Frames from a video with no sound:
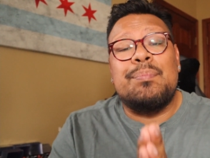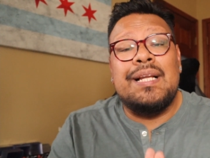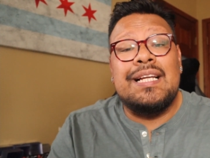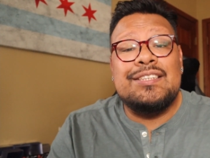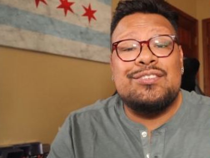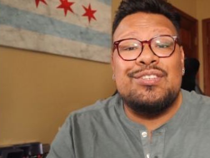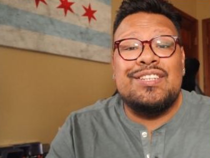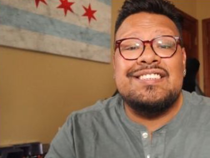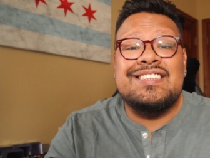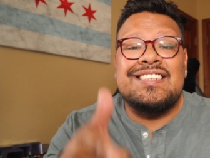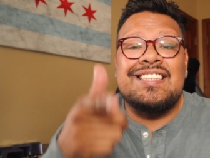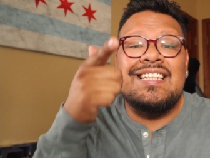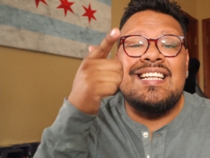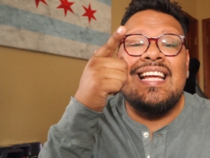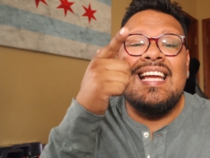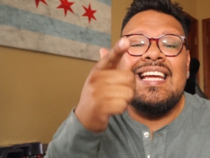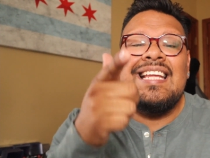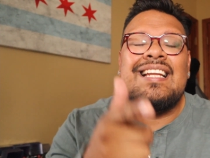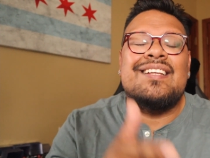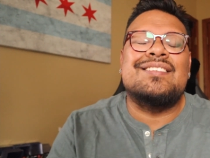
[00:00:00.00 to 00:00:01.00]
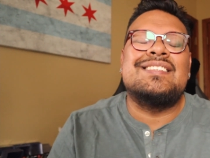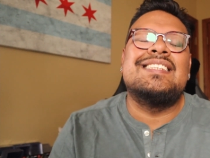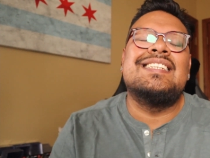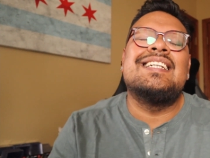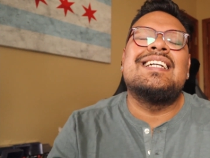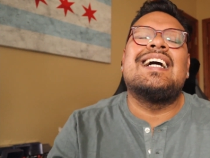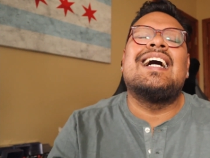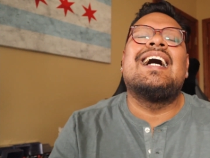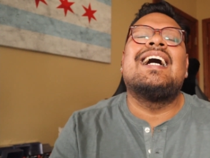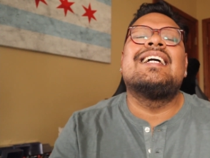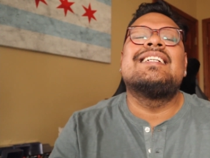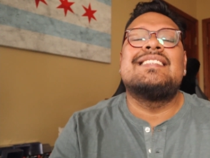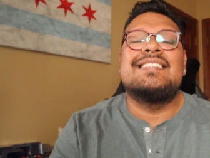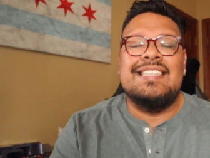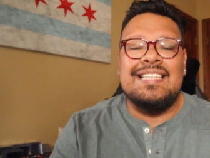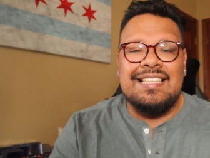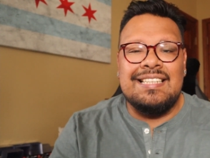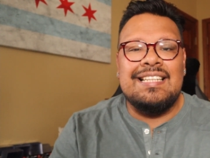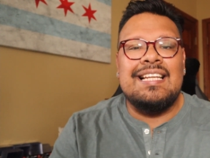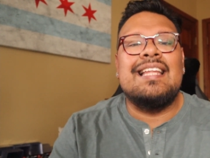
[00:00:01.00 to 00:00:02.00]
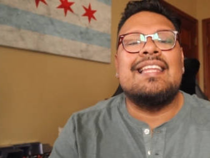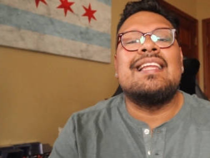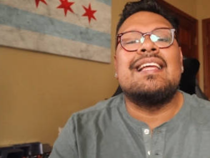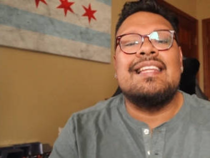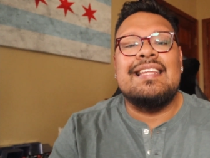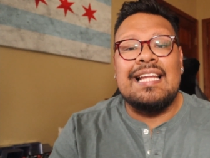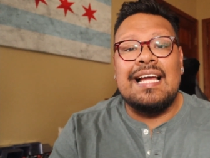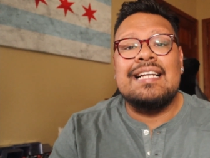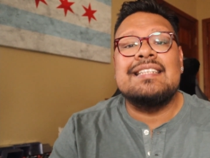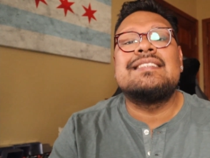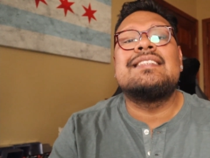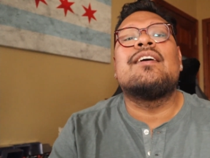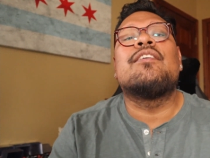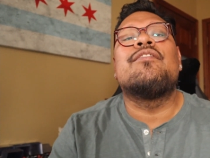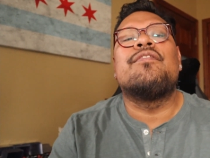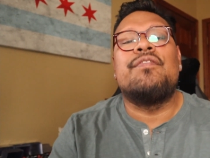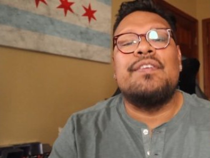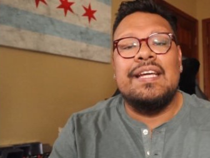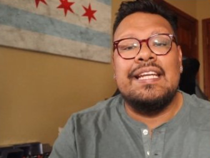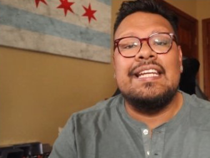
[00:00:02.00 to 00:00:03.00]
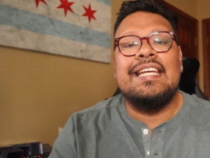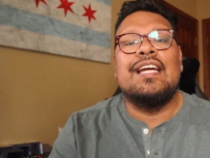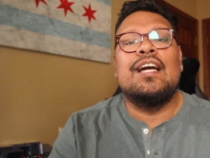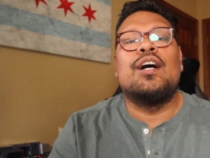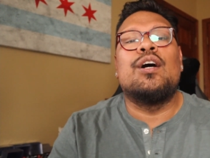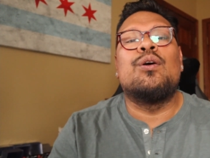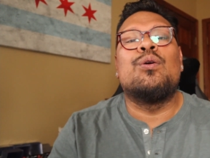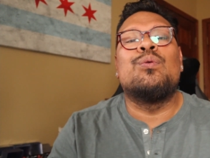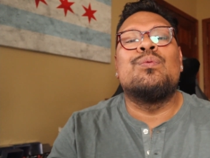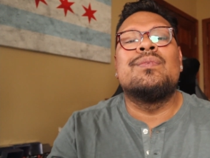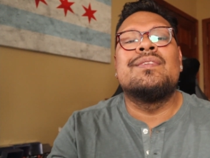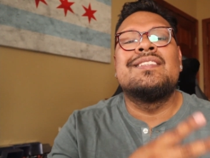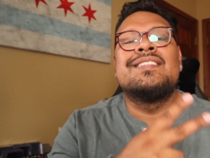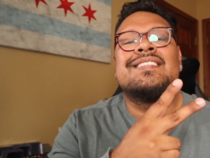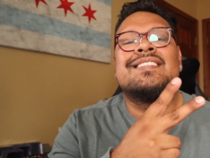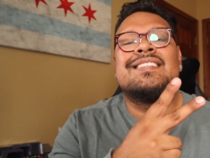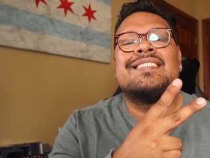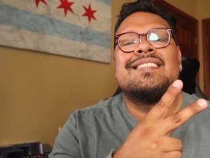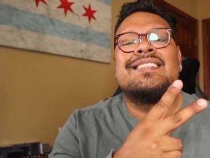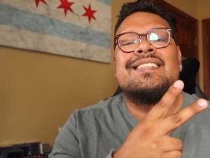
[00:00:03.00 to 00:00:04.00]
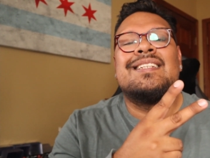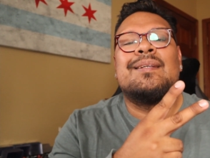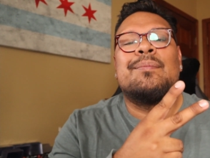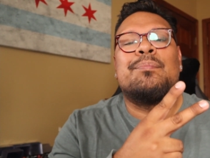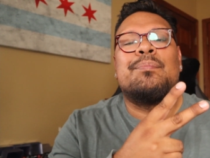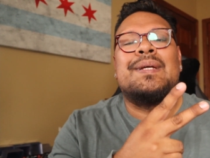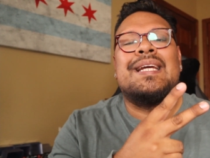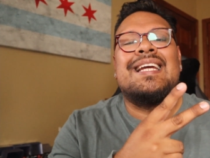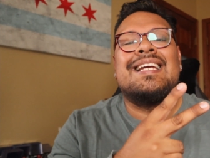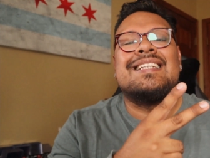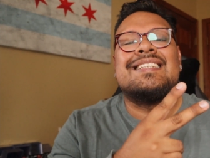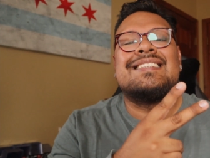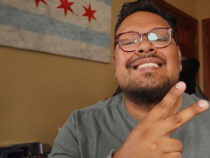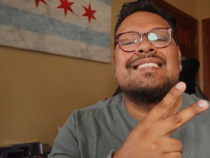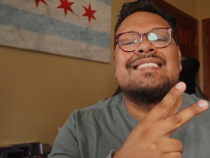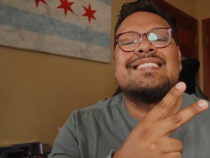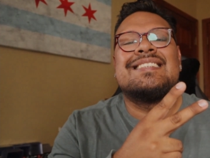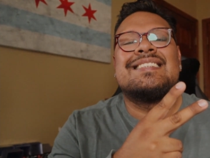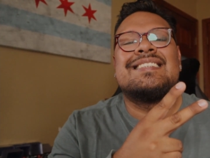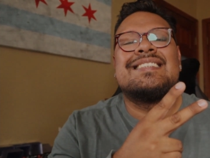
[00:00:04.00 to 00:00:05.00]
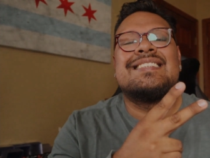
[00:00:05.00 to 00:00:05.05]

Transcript: a blessed rest of your day, and I'll see you guys in the next video. Peace.